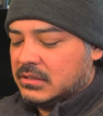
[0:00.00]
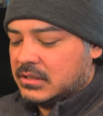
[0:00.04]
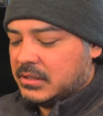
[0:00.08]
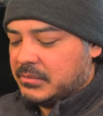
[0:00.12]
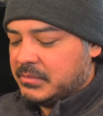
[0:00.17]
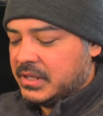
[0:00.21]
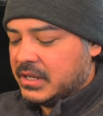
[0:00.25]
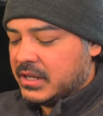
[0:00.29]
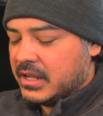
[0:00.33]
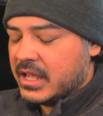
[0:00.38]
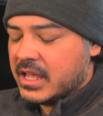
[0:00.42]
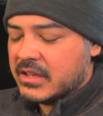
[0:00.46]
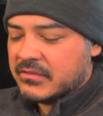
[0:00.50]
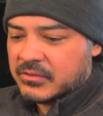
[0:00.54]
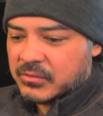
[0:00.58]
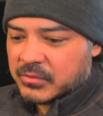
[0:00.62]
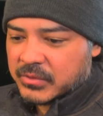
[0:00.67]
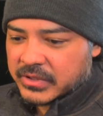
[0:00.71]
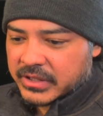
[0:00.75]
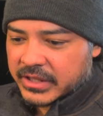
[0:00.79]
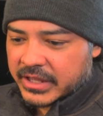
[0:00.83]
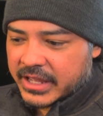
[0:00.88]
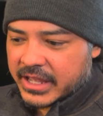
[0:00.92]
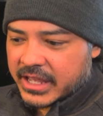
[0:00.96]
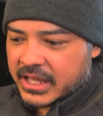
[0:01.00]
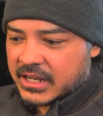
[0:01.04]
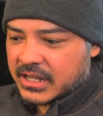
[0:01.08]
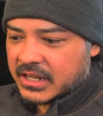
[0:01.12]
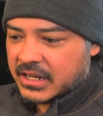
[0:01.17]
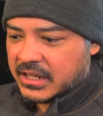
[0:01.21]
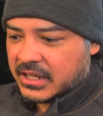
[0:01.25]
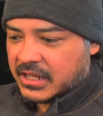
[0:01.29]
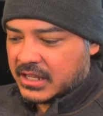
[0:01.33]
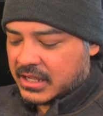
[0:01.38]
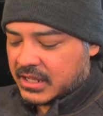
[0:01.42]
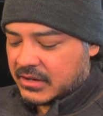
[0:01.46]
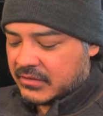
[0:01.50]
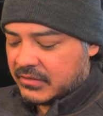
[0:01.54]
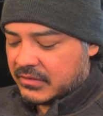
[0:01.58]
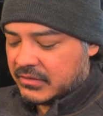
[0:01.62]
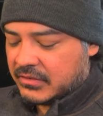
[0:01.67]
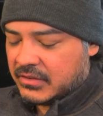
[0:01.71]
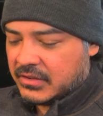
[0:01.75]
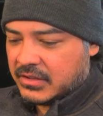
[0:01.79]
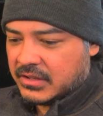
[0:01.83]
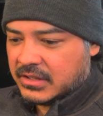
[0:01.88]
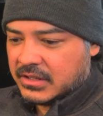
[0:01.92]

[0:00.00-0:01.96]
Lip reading: I mean, I haven't really had any kind of